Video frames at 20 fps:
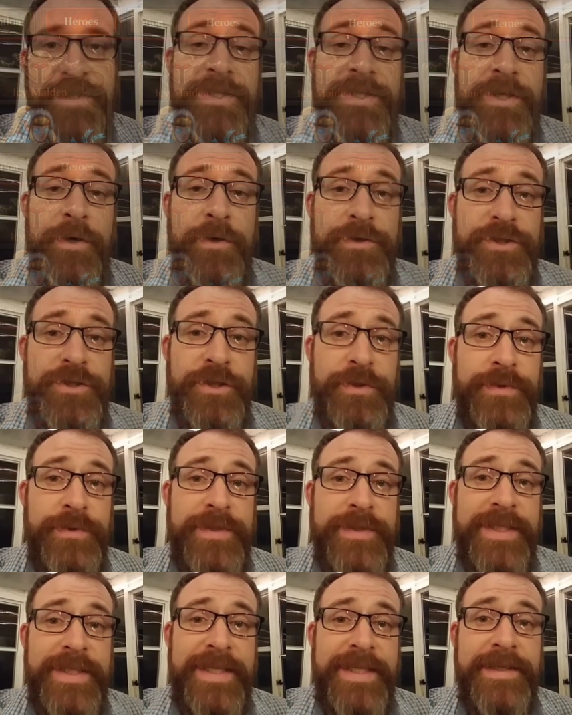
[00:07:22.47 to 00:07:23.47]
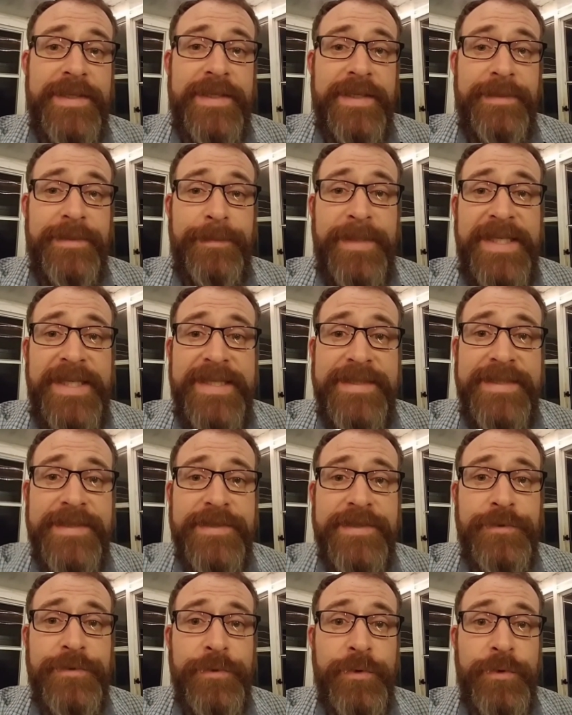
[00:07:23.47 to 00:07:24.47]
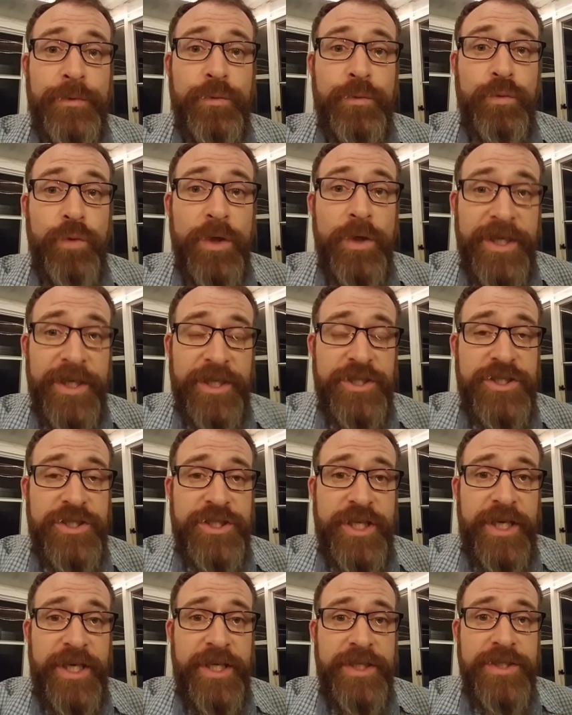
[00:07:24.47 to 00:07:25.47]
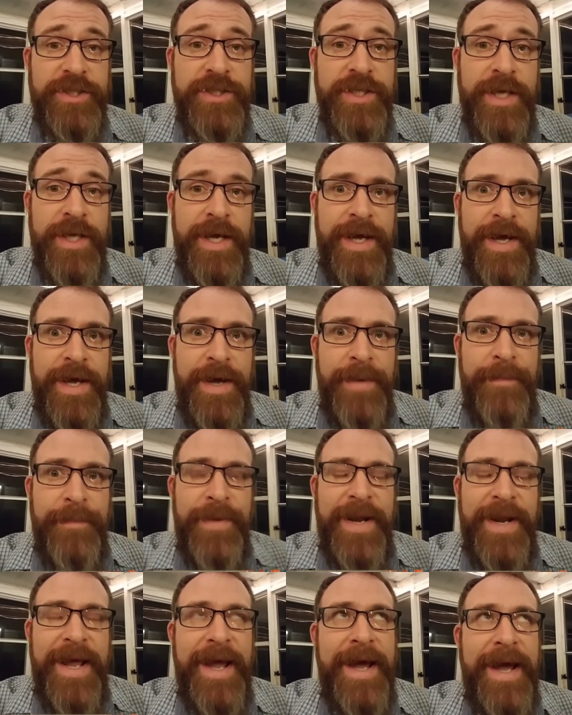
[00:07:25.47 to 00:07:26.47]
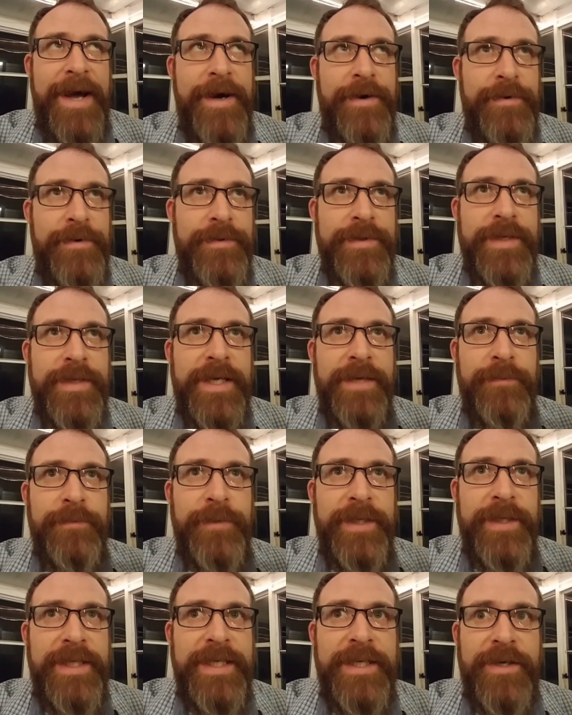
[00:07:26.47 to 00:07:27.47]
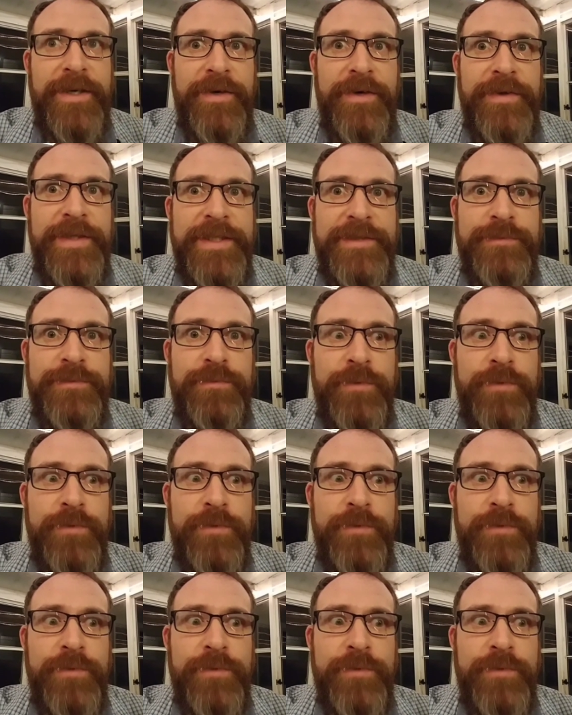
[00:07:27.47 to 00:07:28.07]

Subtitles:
I told you to get the pieces through the Rook Exchange, but how can we get all these